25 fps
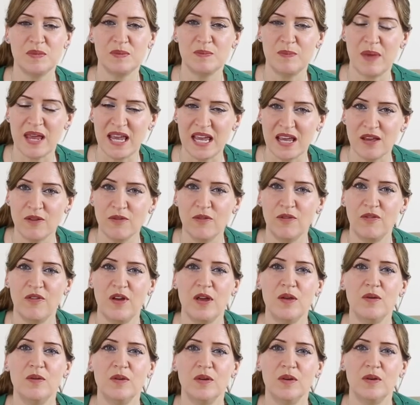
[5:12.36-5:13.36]
making
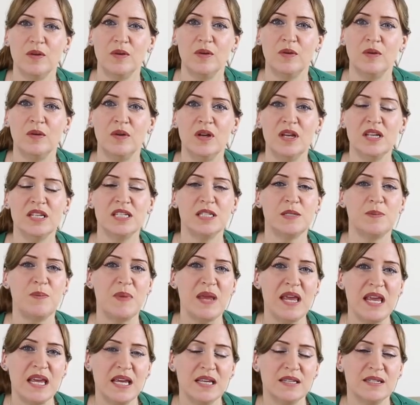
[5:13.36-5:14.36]
phone call,
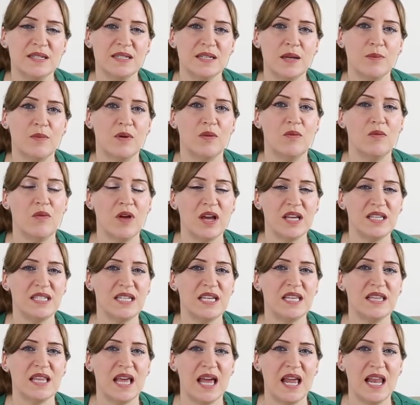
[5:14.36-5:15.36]
speaking to someone,
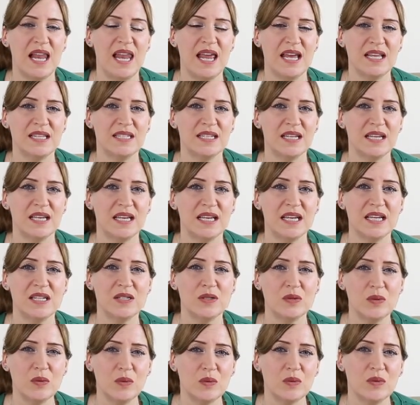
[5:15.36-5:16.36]
writing that letter
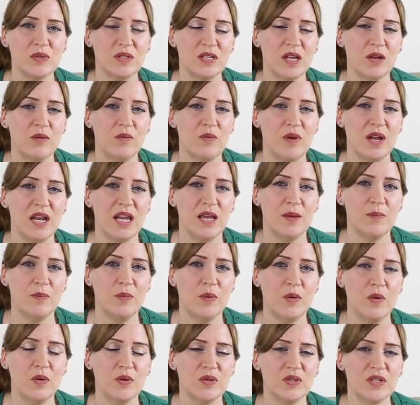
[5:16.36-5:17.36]
is also really
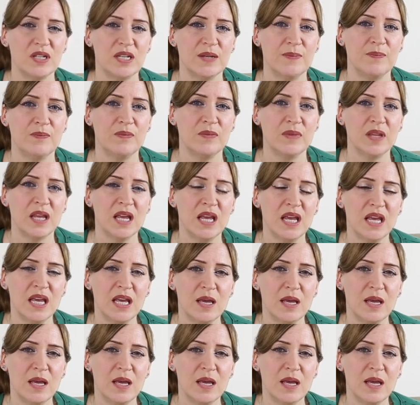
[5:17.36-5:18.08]
important.